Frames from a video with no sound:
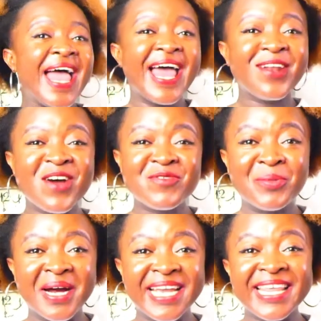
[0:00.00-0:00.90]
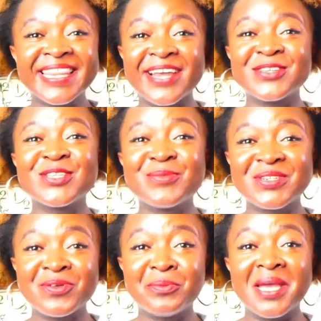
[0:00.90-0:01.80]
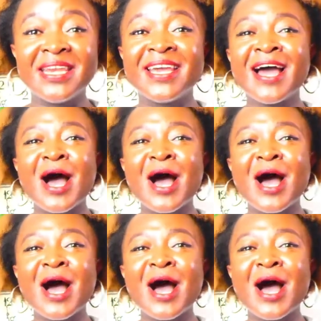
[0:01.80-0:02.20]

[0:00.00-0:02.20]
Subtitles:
Hello everybody, thank you so much for being here.